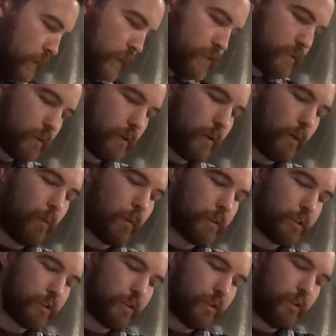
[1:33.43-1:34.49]
So I wanted to
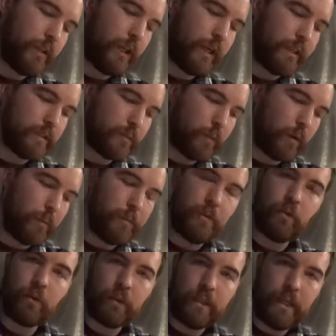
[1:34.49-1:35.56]
show you guys what I'll be
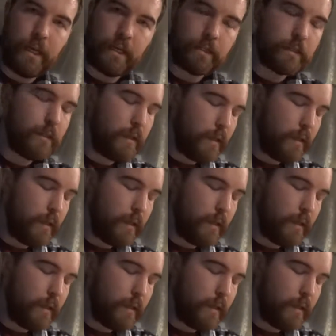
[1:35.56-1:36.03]
doing on that.